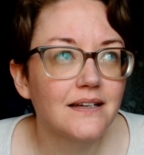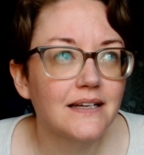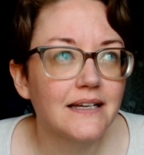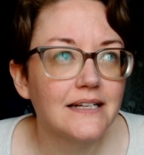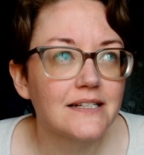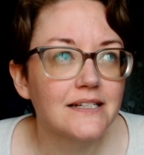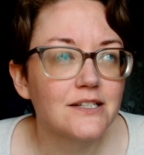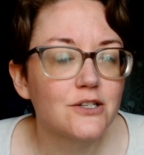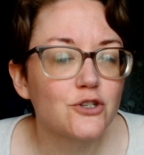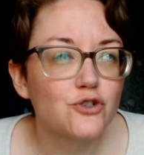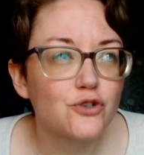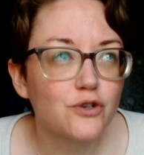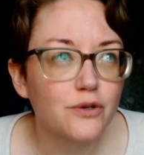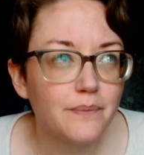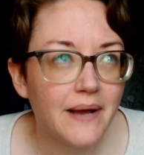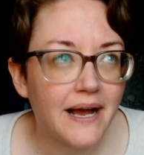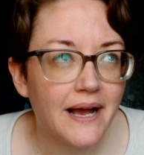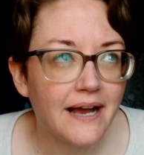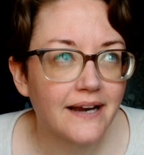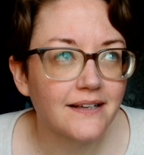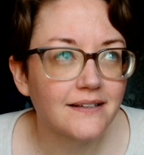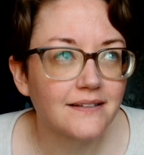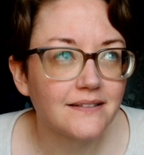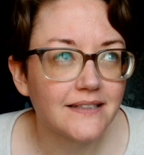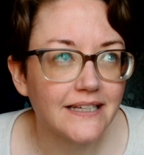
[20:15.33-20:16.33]
it's a
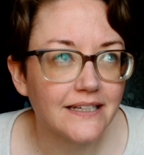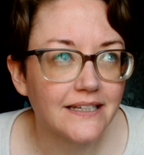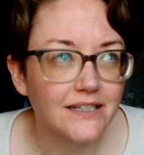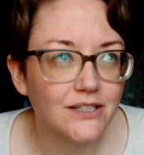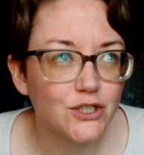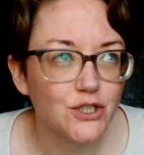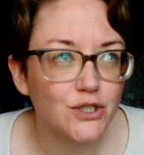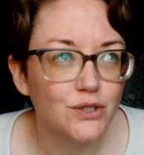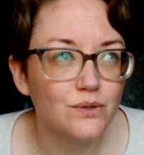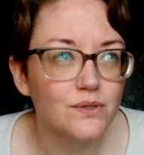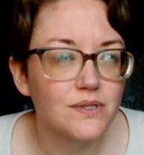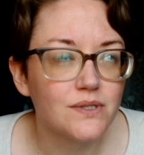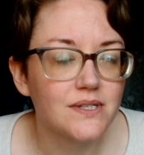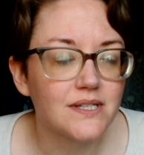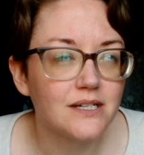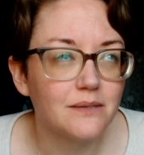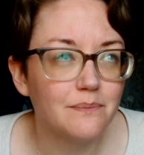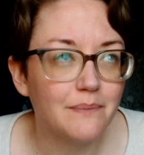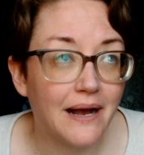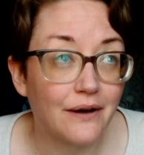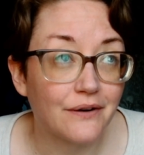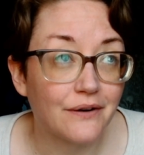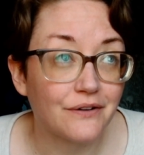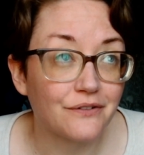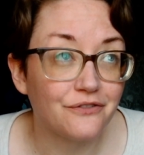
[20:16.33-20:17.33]
traumatically induced
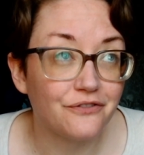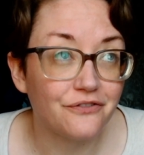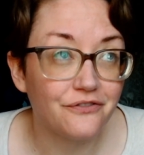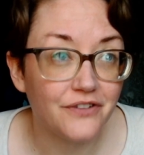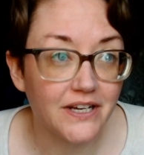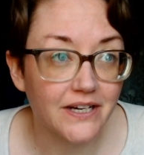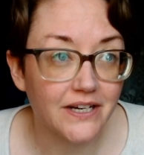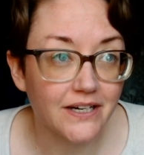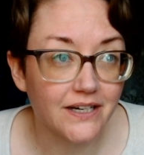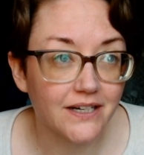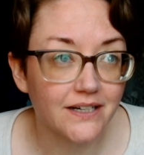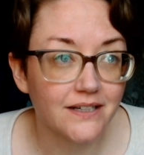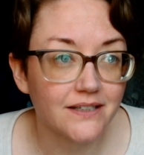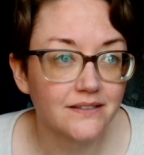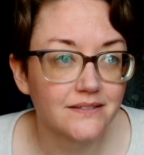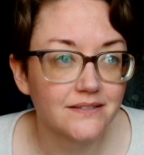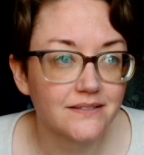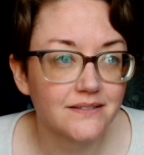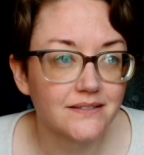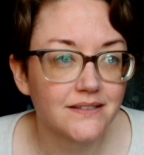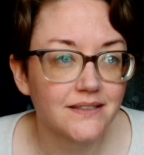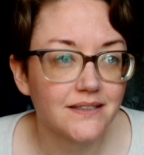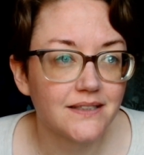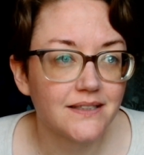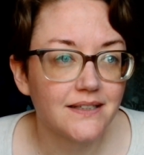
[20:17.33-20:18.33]
amount of fear
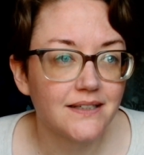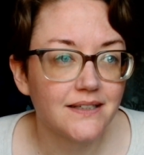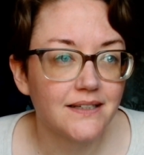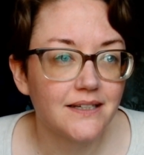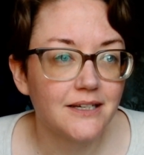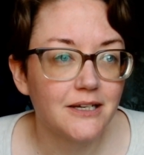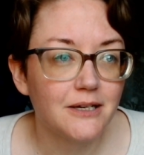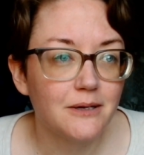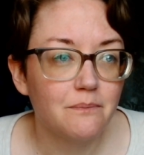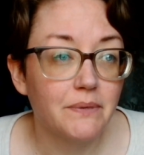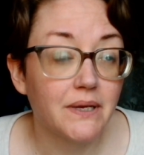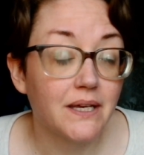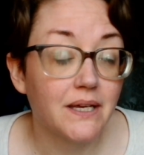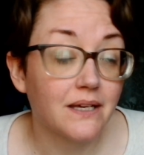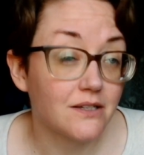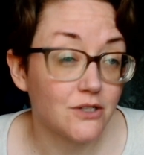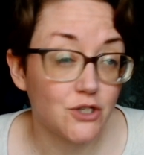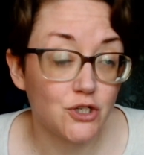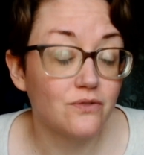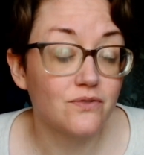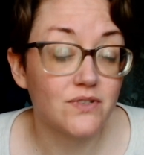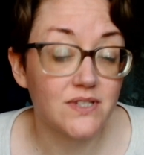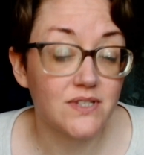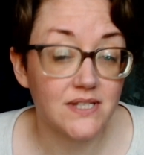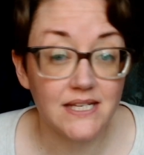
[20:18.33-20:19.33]
because
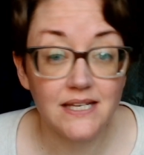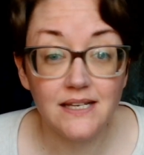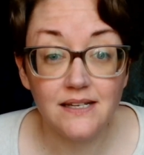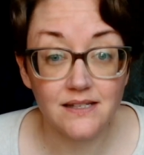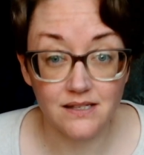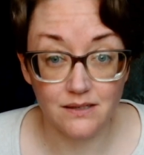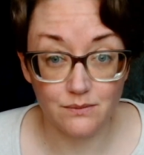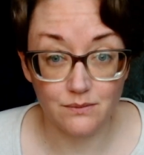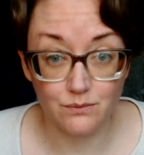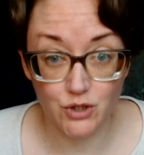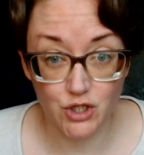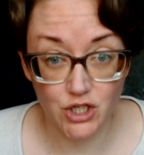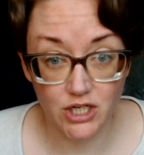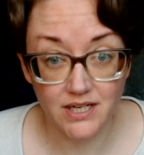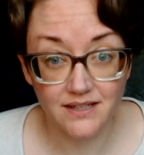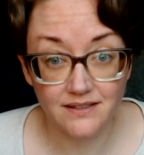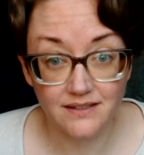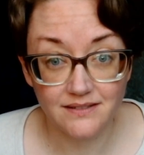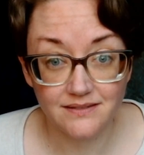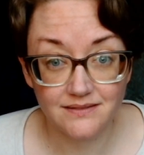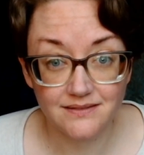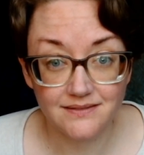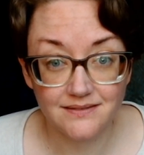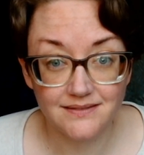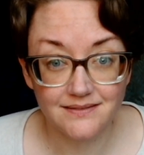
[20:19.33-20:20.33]
you've seen some shit.
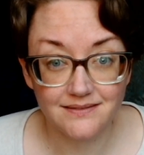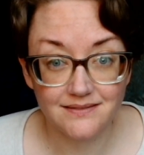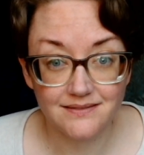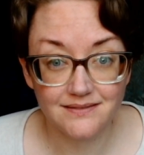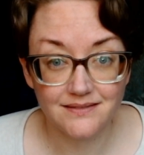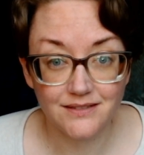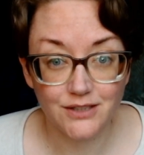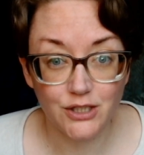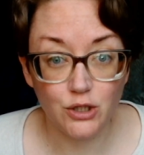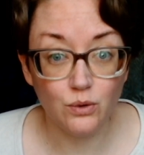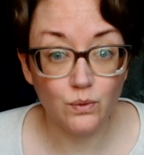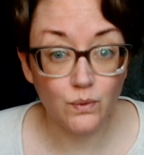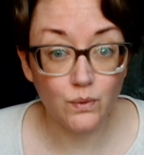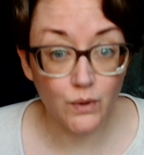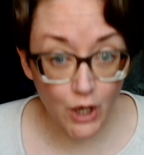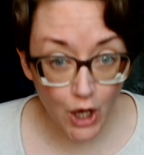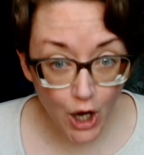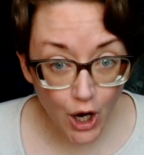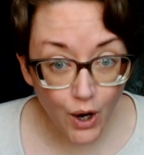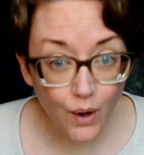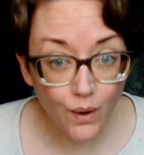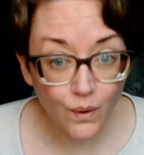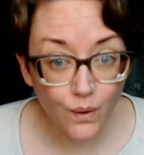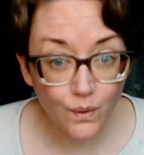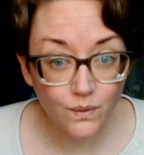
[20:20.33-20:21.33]
You
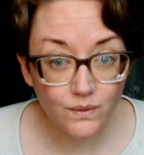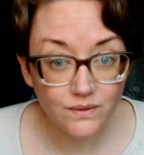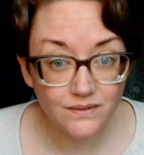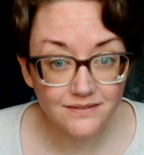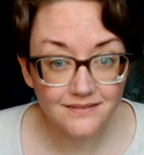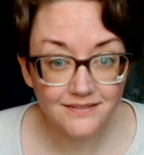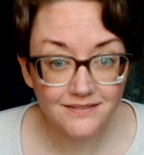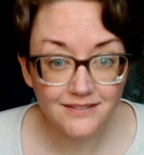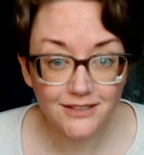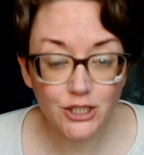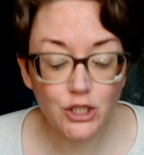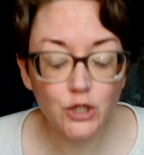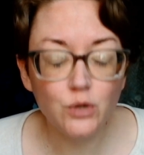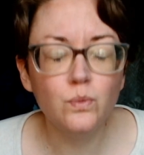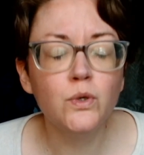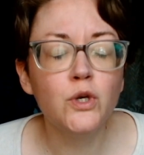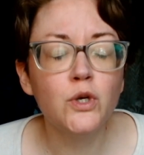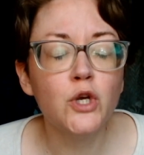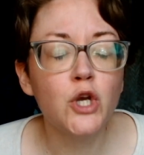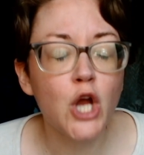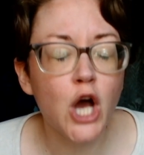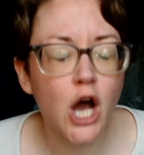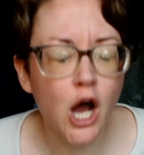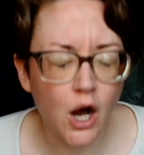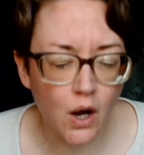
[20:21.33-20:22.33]
know, you
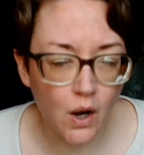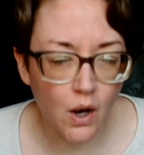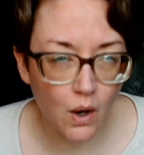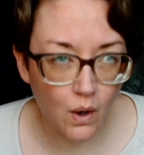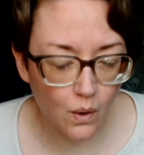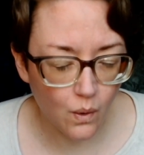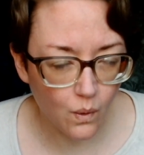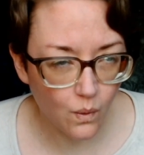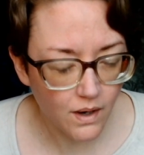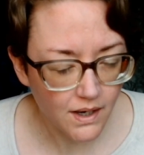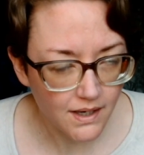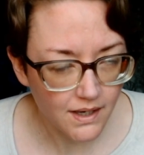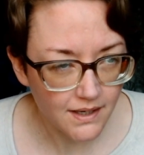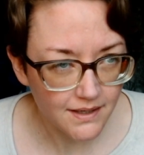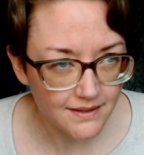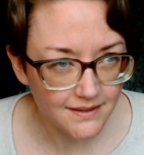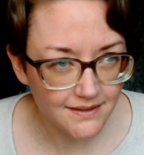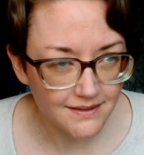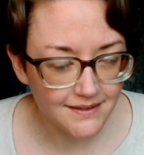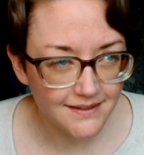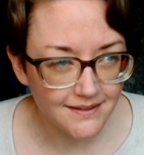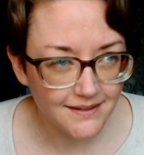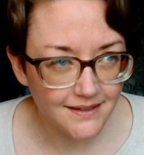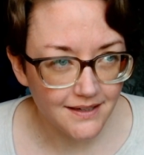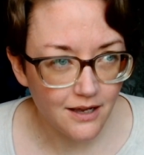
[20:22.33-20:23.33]
know
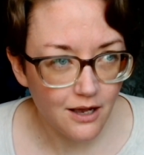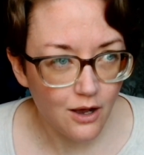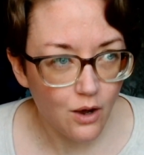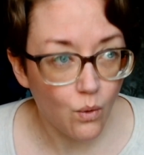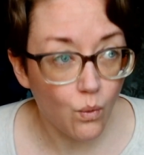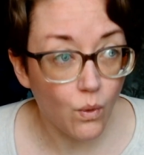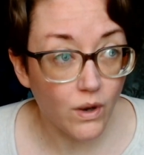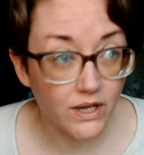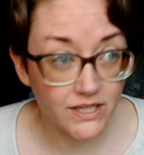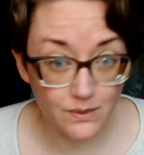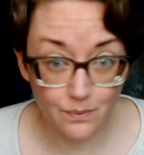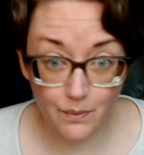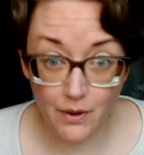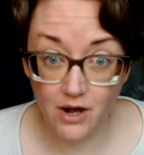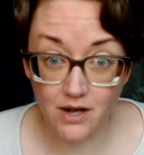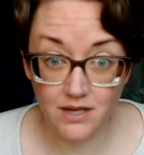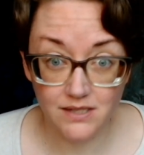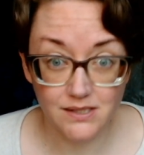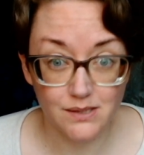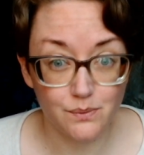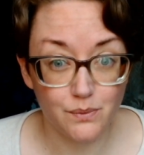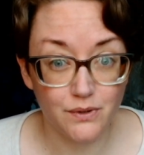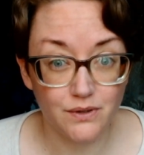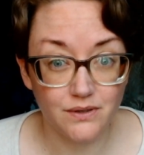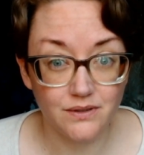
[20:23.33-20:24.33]
what's
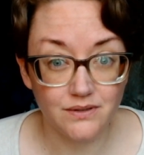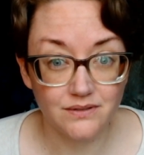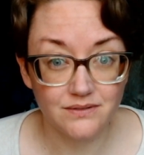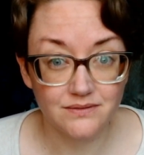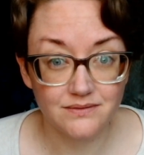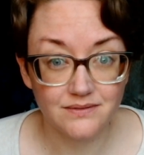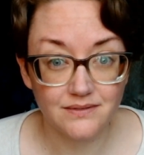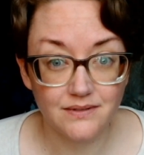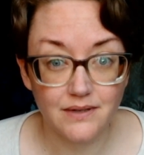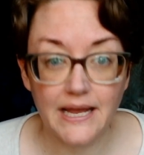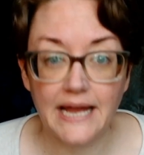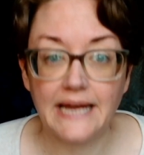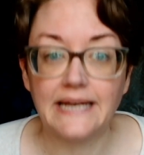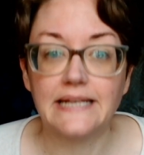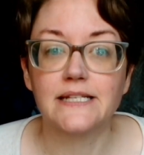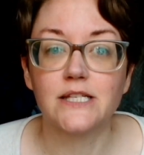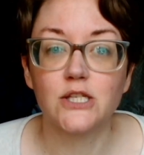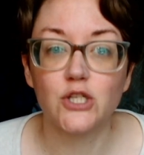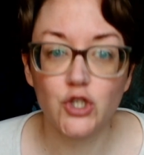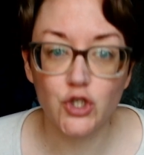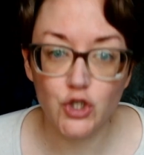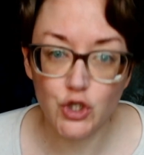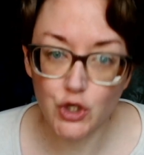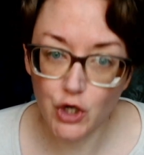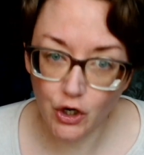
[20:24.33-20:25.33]
possible. And it's
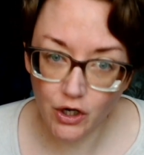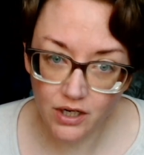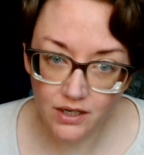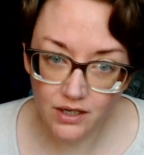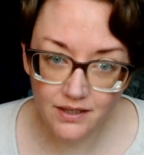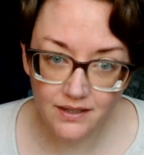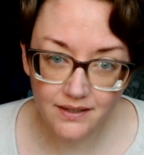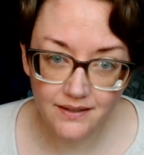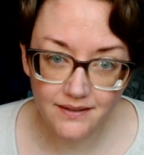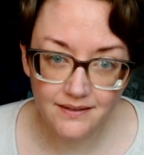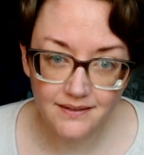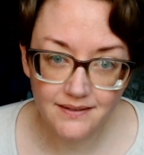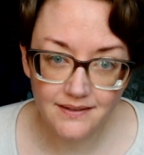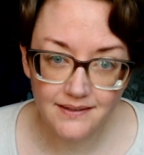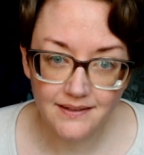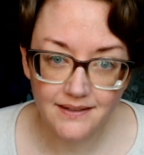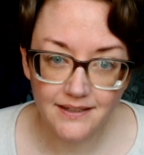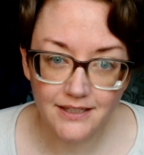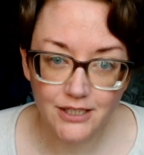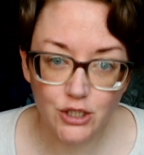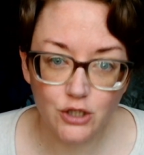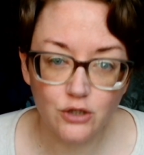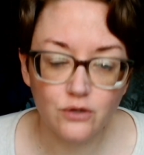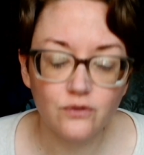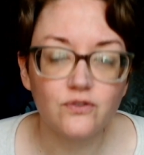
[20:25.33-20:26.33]
dark.
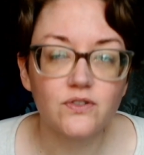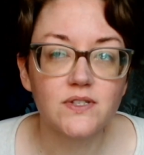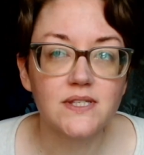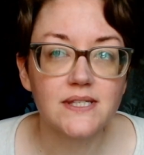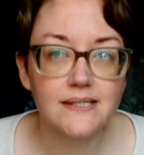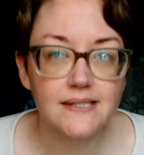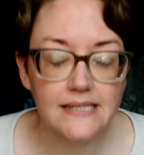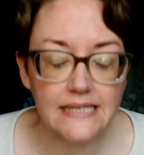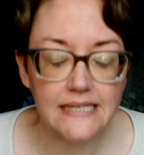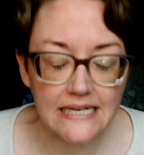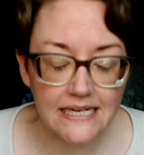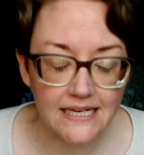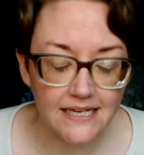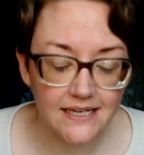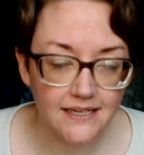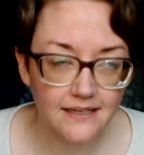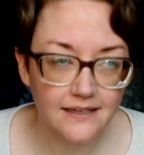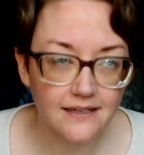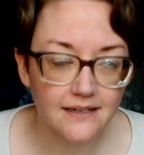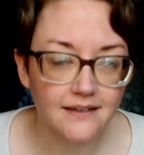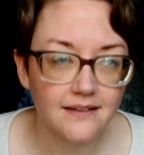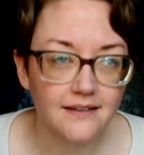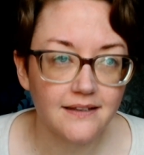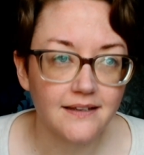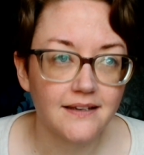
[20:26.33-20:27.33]
You've
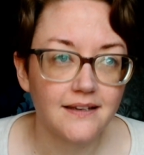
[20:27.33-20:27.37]
seen